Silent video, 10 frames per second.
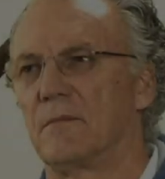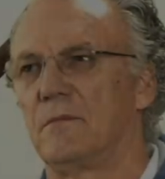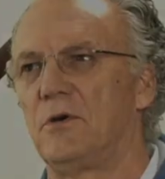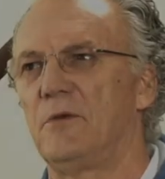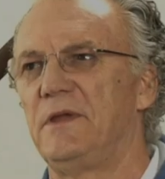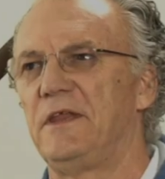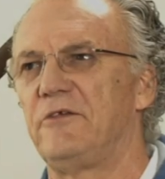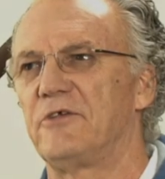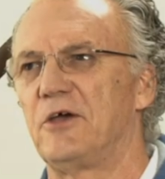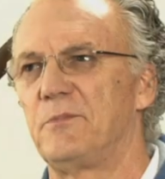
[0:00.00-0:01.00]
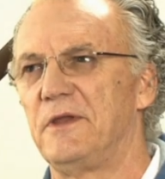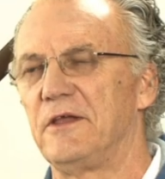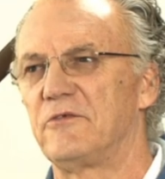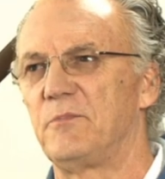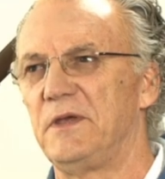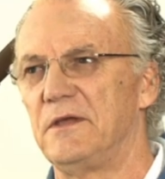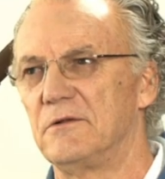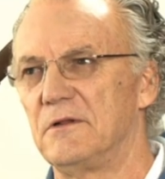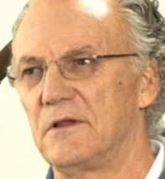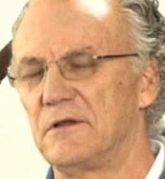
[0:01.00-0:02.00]
Bob, in his opening
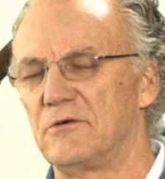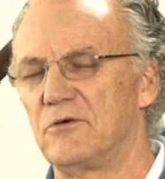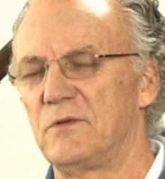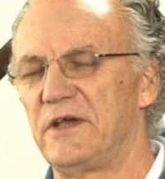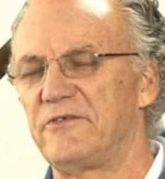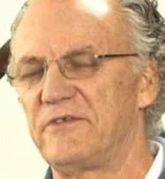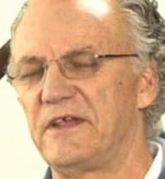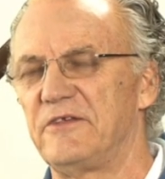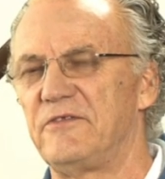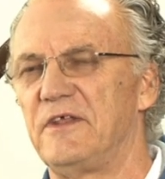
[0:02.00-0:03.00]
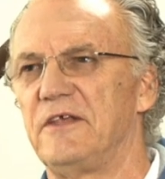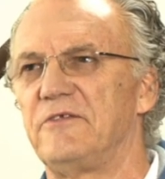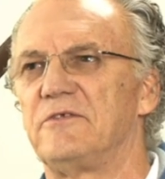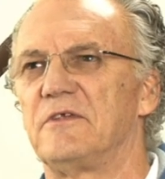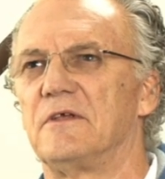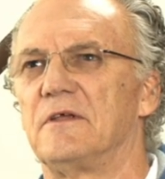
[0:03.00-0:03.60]
spiel, always says there's